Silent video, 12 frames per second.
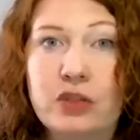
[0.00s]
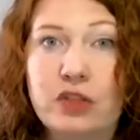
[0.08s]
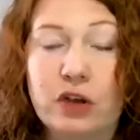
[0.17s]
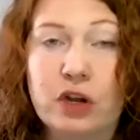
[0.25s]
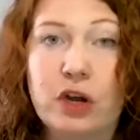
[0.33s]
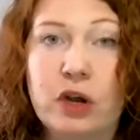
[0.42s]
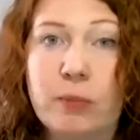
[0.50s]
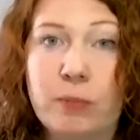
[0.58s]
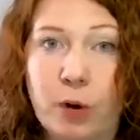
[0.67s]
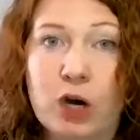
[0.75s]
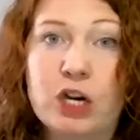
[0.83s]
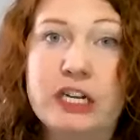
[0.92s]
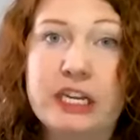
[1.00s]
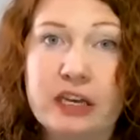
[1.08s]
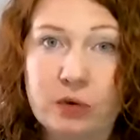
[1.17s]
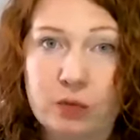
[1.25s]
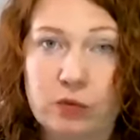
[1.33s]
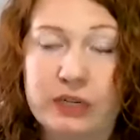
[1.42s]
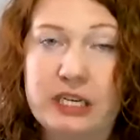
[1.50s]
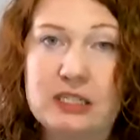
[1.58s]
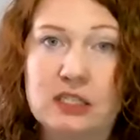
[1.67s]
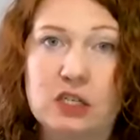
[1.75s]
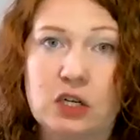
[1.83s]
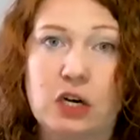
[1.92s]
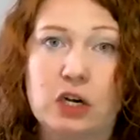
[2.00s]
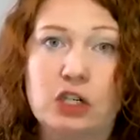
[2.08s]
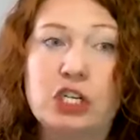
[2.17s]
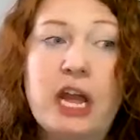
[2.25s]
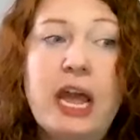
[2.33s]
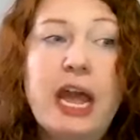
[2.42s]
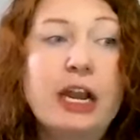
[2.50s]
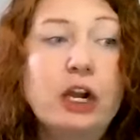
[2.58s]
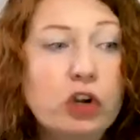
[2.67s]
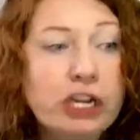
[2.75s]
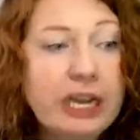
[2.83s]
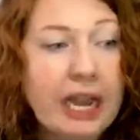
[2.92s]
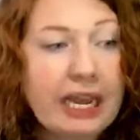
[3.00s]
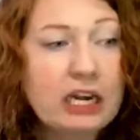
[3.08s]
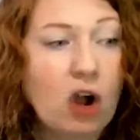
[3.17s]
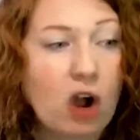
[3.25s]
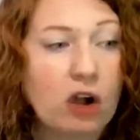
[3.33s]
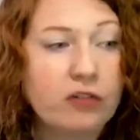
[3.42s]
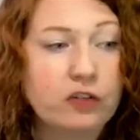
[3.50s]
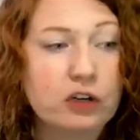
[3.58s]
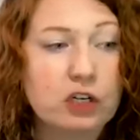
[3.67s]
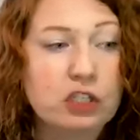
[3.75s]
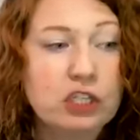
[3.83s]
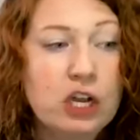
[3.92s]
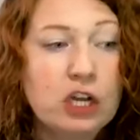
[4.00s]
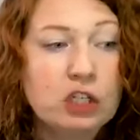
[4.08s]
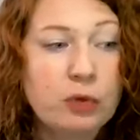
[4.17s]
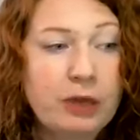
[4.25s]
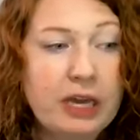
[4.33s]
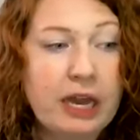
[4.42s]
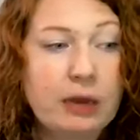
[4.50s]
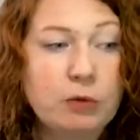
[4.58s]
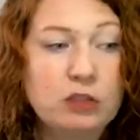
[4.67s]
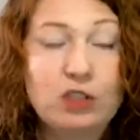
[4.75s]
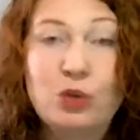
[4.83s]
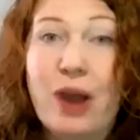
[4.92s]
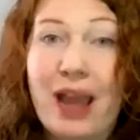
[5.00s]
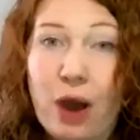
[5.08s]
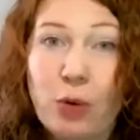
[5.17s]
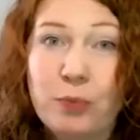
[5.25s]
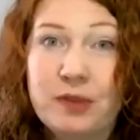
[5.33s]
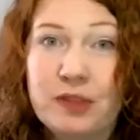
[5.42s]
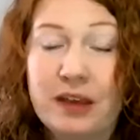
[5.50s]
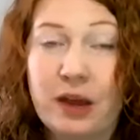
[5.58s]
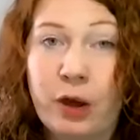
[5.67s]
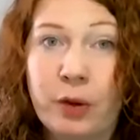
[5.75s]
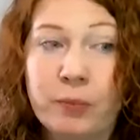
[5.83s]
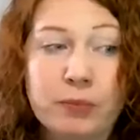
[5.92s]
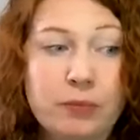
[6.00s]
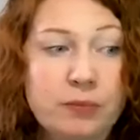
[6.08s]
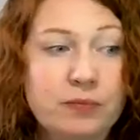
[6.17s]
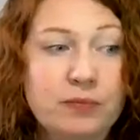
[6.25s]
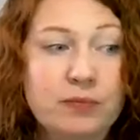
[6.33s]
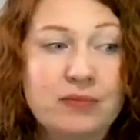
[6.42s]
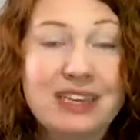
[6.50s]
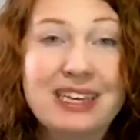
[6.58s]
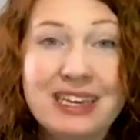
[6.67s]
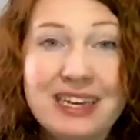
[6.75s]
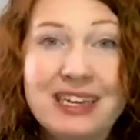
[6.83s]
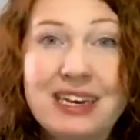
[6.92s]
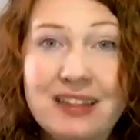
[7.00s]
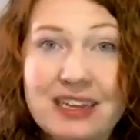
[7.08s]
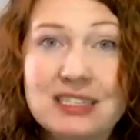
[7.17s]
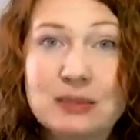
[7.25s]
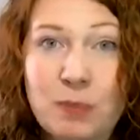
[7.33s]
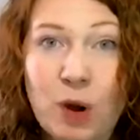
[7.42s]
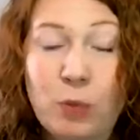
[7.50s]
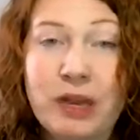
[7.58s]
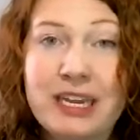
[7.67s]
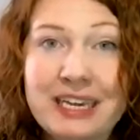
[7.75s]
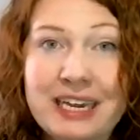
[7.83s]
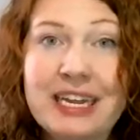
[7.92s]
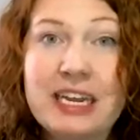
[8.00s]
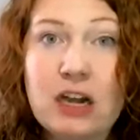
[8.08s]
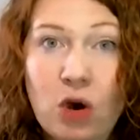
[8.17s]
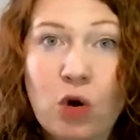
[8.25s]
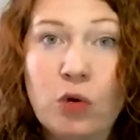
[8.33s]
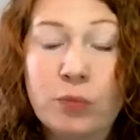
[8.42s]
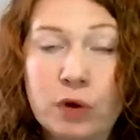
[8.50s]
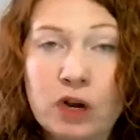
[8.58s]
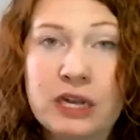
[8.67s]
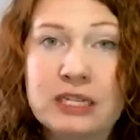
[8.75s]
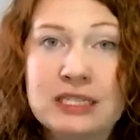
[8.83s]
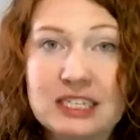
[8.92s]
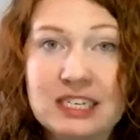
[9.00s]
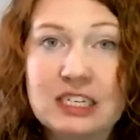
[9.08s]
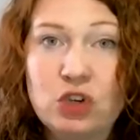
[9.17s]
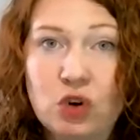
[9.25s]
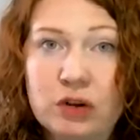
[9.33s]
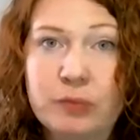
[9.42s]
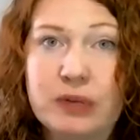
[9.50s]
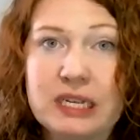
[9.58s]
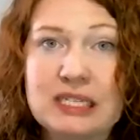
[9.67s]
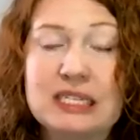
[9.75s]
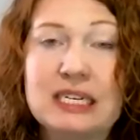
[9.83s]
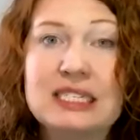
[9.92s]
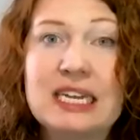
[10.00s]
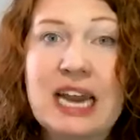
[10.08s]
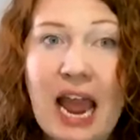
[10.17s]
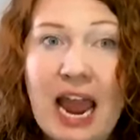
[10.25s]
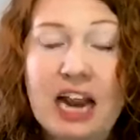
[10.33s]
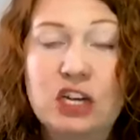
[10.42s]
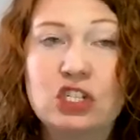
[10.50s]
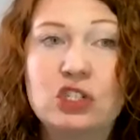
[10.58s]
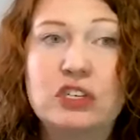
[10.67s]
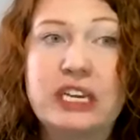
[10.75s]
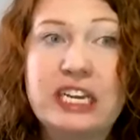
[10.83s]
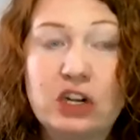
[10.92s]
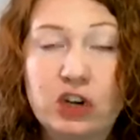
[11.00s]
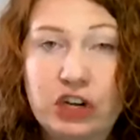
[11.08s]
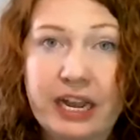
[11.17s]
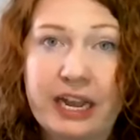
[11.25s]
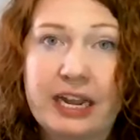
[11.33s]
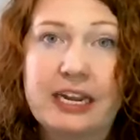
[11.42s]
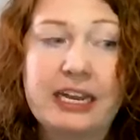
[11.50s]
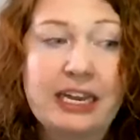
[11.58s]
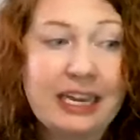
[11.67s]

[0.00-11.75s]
the market research and create offers to be able to help them in this moment, getting home runs in your business and actually creating